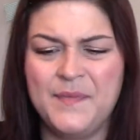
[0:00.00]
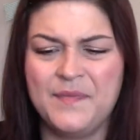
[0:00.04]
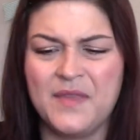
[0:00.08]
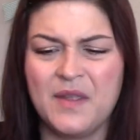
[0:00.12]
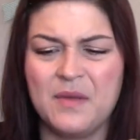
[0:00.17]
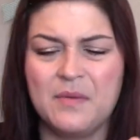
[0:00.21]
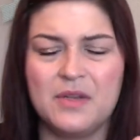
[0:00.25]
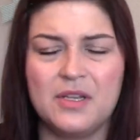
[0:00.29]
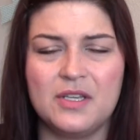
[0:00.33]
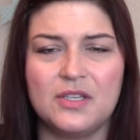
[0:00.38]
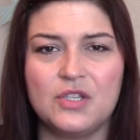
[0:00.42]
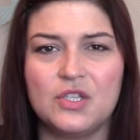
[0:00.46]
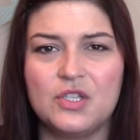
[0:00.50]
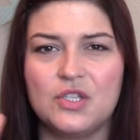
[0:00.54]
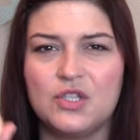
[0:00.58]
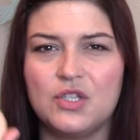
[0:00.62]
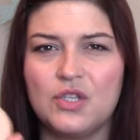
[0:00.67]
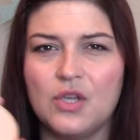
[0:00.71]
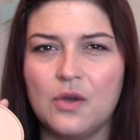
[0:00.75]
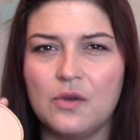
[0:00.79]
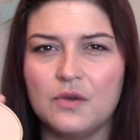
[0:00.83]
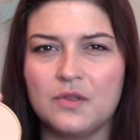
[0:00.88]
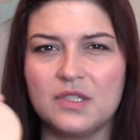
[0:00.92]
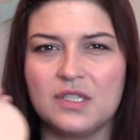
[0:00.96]
but it's
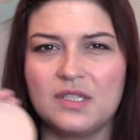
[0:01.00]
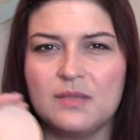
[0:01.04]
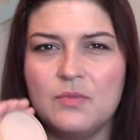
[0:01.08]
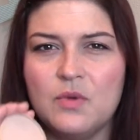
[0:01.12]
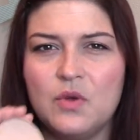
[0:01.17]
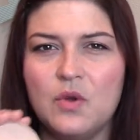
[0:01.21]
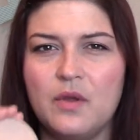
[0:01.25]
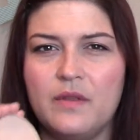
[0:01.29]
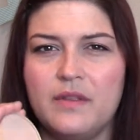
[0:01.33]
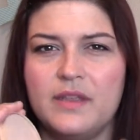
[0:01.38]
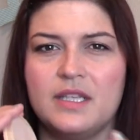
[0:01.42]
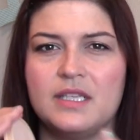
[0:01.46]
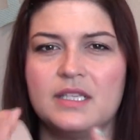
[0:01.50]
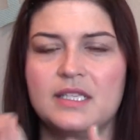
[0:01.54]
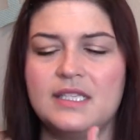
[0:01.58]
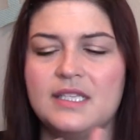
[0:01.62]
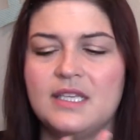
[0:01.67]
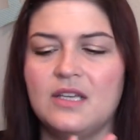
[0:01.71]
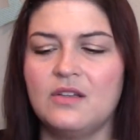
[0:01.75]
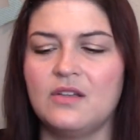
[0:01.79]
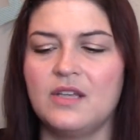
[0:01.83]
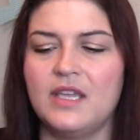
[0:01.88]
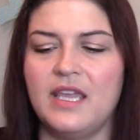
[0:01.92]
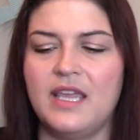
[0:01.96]
so smooth and
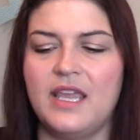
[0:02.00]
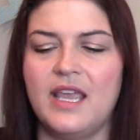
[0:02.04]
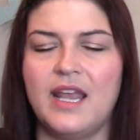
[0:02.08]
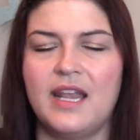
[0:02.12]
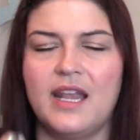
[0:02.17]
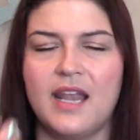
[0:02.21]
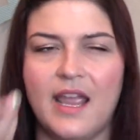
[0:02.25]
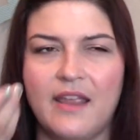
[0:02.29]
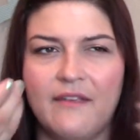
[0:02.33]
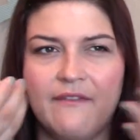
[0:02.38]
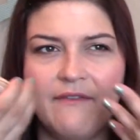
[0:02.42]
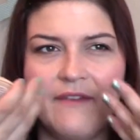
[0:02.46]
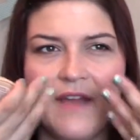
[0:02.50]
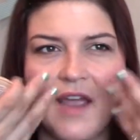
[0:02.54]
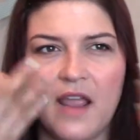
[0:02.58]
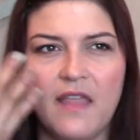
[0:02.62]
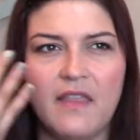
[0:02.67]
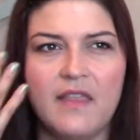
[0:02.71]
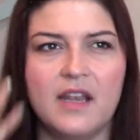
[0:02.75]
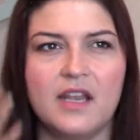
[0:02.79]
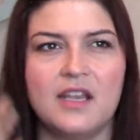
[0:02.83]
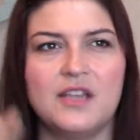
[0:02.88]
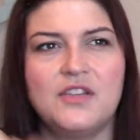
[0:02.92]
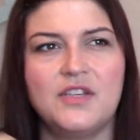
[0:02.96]
silky, and I
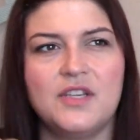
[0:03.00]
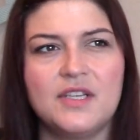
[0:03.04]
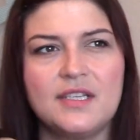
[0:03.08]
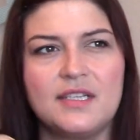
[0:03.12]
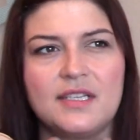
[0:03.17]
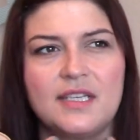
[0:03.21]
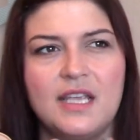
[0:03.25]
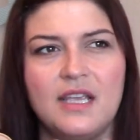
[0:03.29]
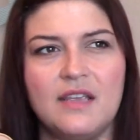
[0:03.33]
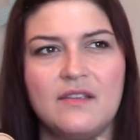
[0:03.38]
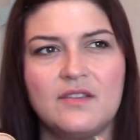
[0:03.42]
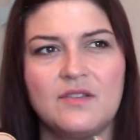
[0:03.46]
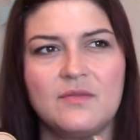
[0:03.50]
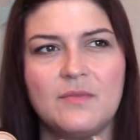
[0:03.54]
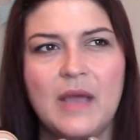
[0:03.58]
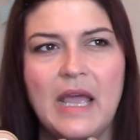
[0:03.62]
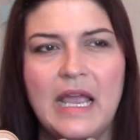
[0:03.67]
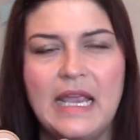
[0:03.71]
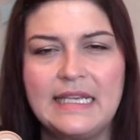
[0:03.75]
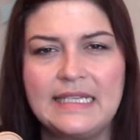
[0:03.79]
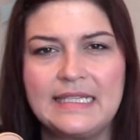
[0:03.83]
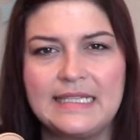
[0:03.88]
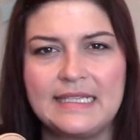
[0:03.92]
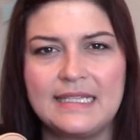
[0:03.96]
find that it just gives
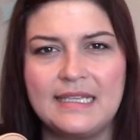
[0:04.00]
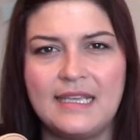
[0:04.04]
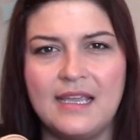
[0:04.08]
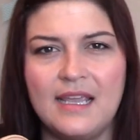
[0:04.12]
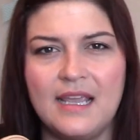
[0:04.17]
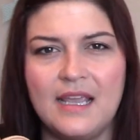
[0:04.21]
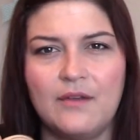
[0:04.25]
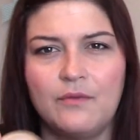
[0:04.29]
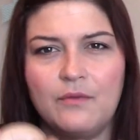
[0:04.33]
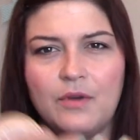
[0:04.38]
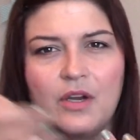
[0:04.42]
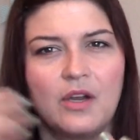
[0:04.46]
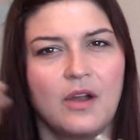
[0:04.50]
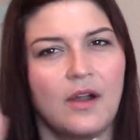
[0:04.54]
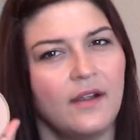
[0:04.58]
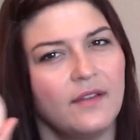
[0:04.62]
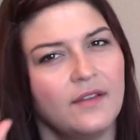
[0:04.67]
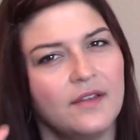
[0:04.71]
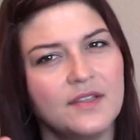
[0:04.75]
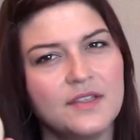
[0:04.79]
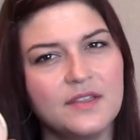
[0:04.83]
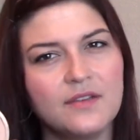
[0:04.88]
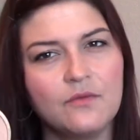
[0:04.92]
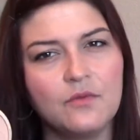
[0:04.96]
my skin,
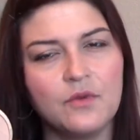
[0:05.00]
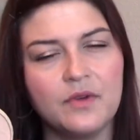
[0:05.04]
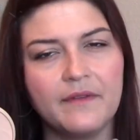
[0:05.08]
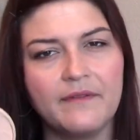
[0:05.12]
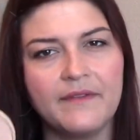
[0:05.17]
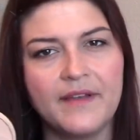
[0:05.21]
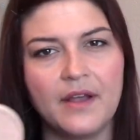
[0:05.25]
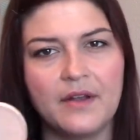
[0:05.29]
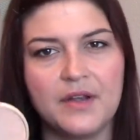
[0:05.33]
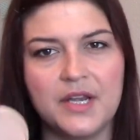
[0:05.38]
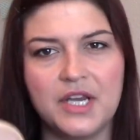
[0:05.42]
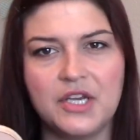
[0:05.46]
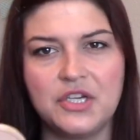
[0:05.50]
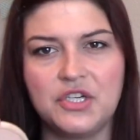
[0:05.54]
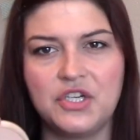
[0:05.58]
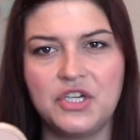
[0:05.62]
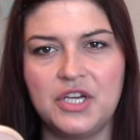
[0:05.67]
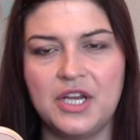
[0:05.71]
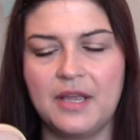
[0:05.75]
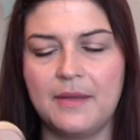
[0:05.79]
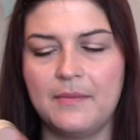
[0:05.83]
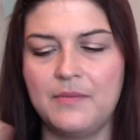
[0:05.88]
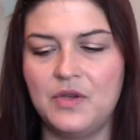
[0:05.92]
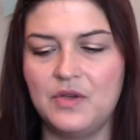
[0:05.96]
regardless of what
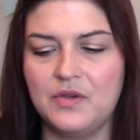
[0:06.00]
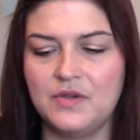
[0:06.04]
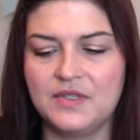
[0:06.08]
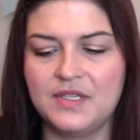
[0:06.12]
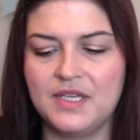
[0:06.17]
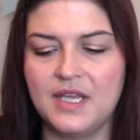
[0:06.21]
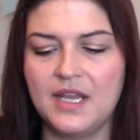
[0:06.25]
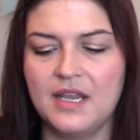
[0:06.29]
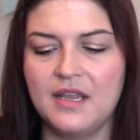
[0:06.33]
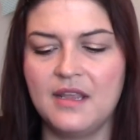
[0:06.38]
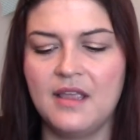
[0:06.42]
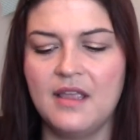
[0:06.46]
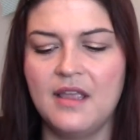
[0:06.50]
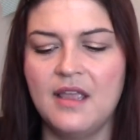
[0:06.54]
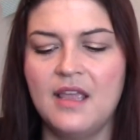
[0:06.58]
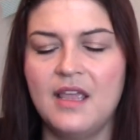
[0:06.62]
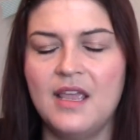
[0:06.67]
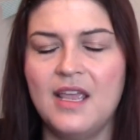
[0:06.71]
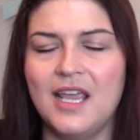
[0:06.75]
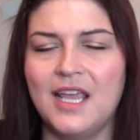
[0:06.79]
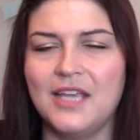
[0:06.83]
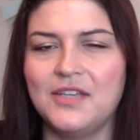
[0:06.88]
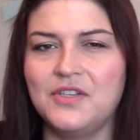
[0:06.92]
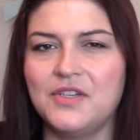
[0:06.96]
foundation I'm using,
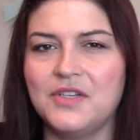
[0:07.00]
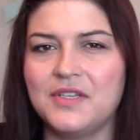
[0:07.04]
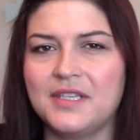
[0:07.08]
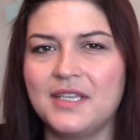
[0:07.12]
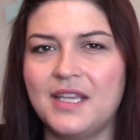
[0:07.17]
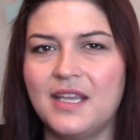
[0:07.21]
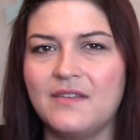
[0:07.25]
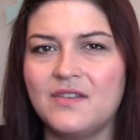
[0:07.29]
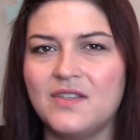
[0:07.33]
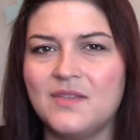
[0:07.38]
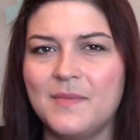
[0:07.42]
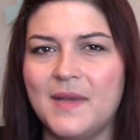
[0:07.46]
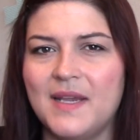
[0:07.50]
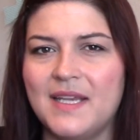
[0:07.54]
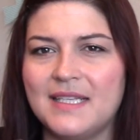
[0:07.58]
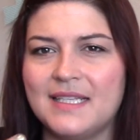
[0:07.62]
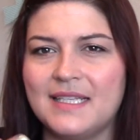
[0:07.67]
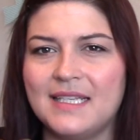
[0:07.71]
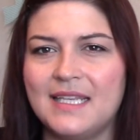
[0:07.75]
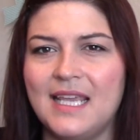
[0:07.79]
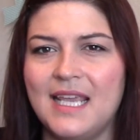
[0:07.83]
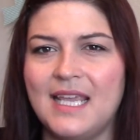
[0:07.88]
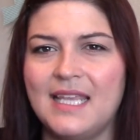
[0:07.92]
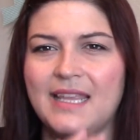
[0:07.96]
it just gives my
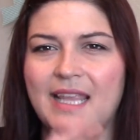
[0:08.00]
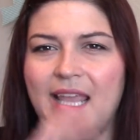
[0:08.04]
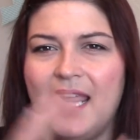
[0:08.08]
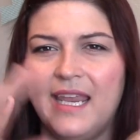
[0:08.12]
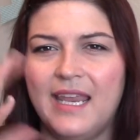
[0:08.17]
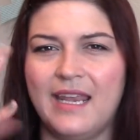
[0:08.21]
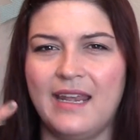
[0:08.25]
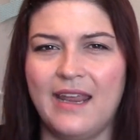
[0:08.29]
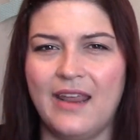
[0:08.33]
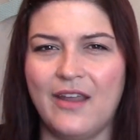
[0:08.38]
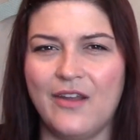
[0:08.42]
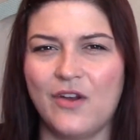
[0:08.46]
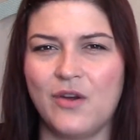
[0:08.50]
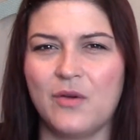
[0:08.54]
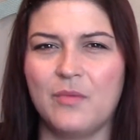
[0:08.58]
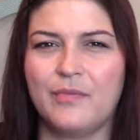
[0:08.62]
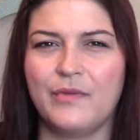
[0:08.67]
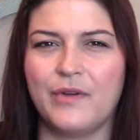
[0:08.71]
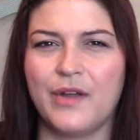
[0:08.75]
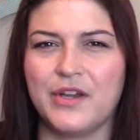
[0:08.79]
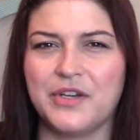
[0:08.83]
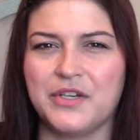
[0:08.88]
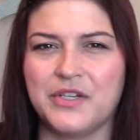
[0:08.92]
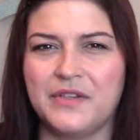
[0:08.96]
skin like an
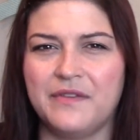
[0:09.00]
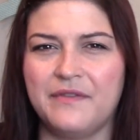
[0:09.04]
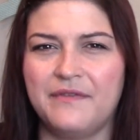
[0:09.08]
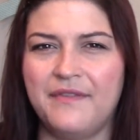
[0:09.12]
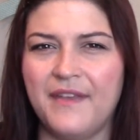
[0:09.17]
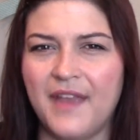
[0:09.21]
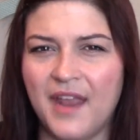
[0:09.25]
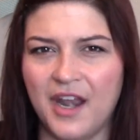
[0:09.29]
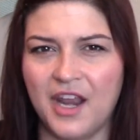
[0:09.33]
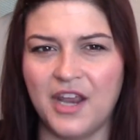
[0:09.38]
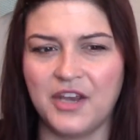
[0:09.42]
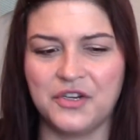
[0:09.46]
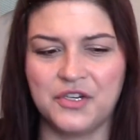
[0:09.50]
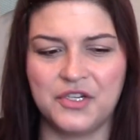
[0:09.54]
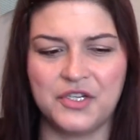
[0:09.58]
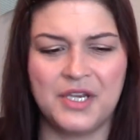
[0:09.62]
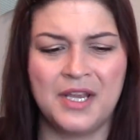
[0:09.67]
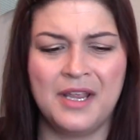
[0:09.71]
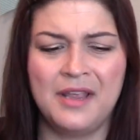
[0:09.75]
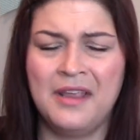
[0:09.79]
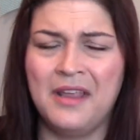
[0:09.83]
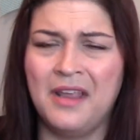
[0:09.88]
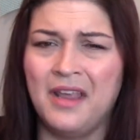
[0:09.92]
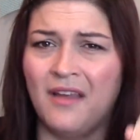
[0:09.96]
airbrushed finish.
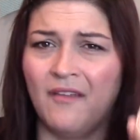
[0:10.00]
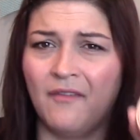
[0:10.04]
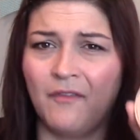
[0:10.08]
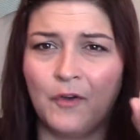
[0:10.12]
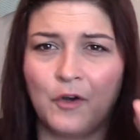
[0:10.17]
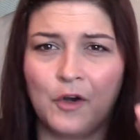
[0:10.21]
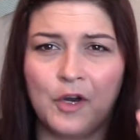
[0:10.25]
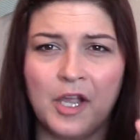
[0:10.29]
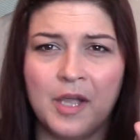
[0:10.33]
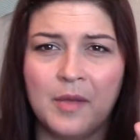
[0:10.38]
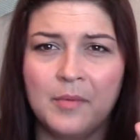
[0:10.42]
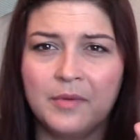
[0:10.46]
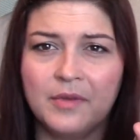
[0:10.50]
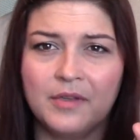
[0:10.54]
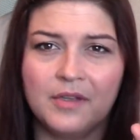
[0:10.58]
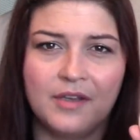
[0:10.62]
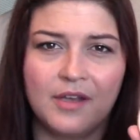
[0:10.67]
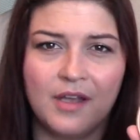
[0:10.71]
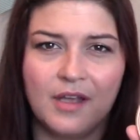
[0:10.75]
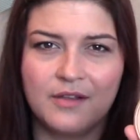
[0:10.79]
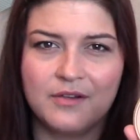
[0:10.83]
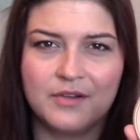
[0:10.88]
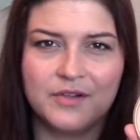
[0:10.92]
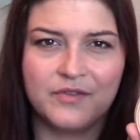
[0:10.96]
And for a couple of
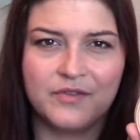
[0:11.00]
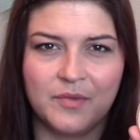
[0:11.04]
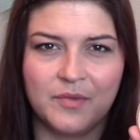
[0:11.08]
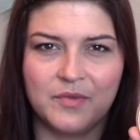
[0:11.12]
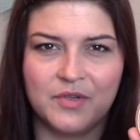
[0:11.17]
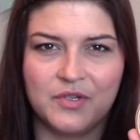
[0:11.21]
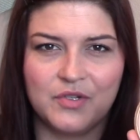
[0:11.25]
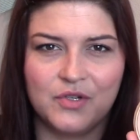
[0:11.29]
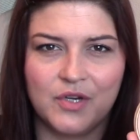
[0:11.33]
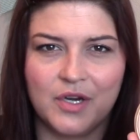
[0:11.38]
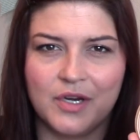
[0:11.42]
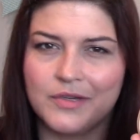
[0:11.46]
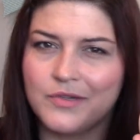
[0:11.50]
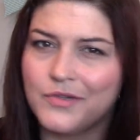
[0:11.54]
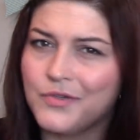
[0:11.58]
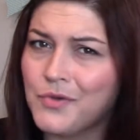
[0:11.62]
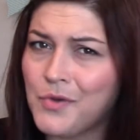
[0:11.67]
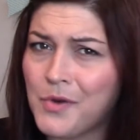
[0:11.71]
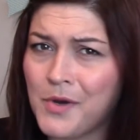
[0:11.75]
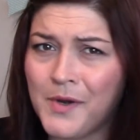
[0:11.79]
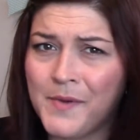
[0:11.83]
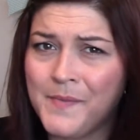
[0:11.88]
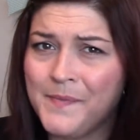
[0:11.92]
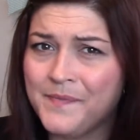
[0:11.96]
dollars the
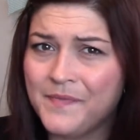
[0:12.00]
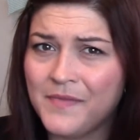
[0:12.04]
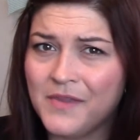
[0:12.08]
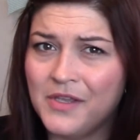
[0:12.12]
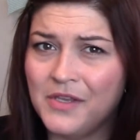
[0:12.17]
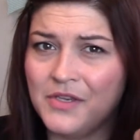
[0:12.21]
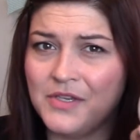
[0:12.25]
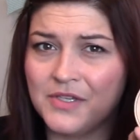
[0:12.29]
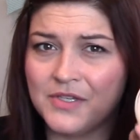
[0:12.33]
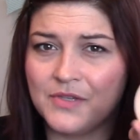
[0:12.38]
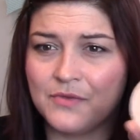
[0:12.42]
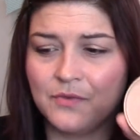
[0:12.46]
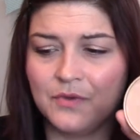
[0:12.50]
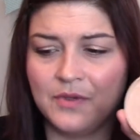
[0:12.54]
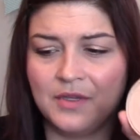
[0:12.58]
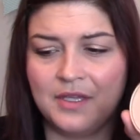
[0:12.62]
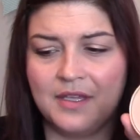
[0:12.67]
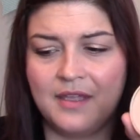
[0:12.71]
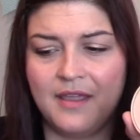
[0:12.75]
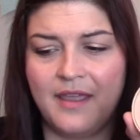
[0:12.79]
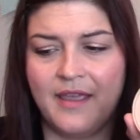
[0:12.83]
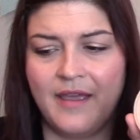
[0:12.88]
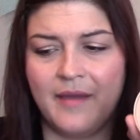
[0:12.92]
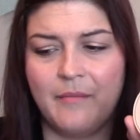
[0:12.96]
drugstore, you just
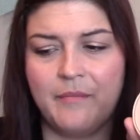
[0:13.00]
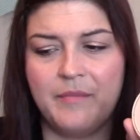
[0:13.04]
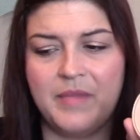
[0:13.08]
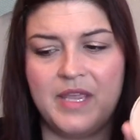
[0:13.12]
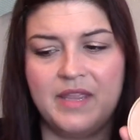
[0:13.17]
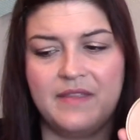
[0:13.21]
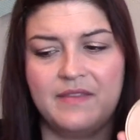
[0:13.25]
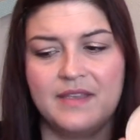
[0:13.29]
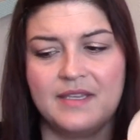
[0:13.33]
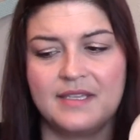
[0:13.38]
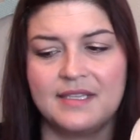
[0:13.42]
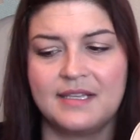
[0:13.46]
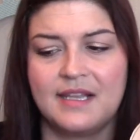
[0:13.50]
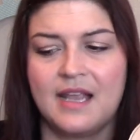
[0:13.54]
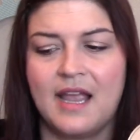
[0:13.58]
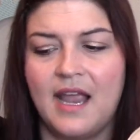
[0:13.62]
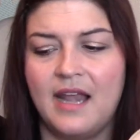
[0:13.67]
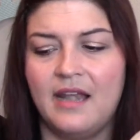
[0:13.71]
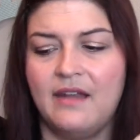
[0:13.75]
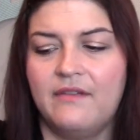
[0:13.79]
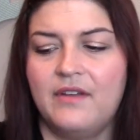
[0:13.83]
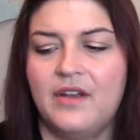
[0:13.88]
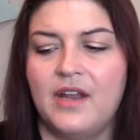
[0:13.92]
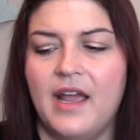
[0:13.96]
really can't beat this
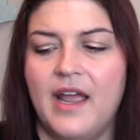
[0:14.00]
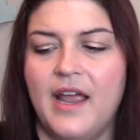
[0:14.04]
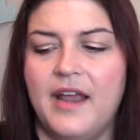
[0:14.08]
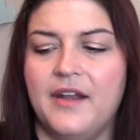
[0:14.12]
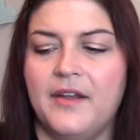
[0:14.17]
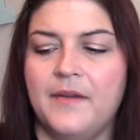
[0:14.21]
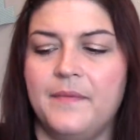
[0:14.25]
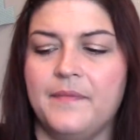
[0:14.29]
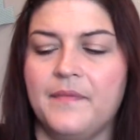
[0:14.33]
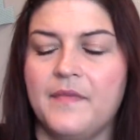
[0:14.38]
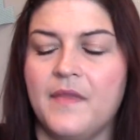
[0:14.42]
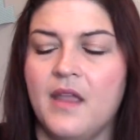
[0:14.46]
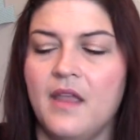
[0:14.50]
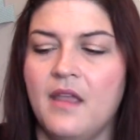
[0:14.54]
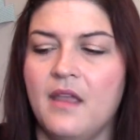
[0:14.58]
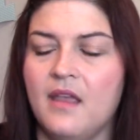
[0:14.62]
kind of an item.